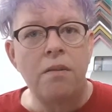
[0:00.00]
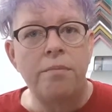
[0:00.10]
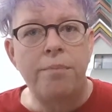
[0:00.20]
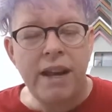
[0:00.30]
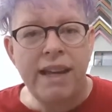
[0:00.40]

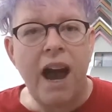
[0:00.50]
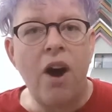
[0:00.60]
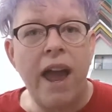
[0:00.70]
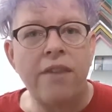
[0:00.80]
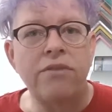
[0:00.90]
But now I
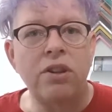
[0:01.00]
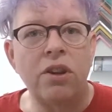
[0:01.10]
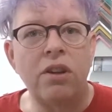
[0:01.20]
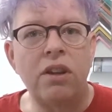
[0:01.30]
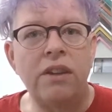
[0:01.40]
have the
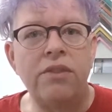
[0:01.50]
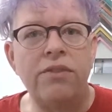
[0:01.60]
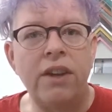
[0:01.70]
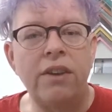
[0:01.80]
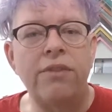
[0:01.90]
hurdle of the
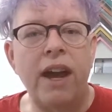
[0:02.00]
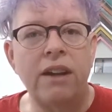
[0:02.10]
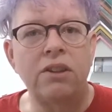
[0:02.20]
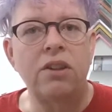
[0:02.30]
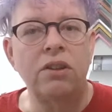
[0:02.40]
fear
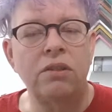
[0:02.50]
factor.